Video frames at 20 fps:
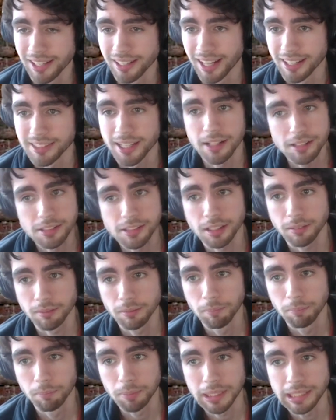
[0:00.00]
that tends to
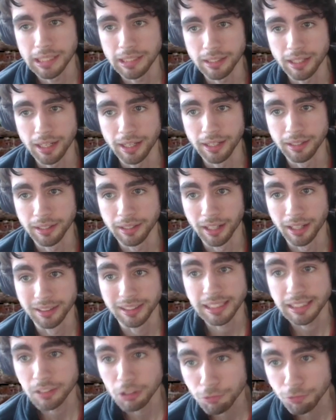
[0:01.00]
be in a
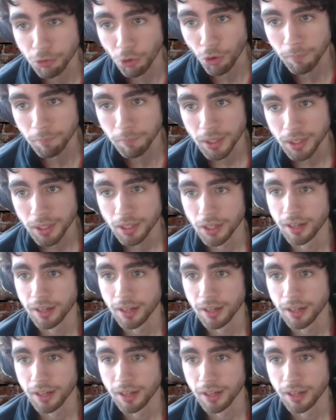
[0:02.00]
legal form,